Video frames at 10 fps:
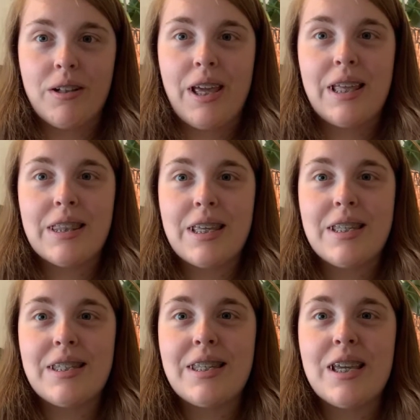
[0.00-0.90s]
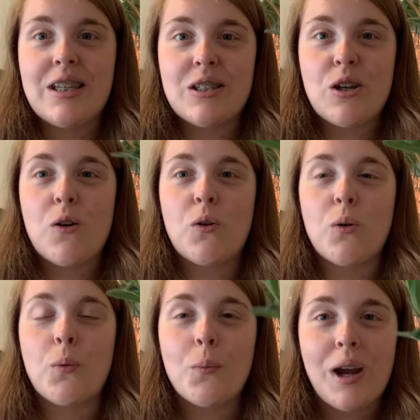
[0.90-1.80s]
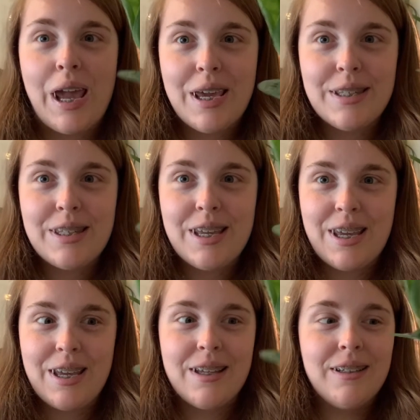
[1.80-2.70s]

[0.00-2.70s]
Like, this is crazy.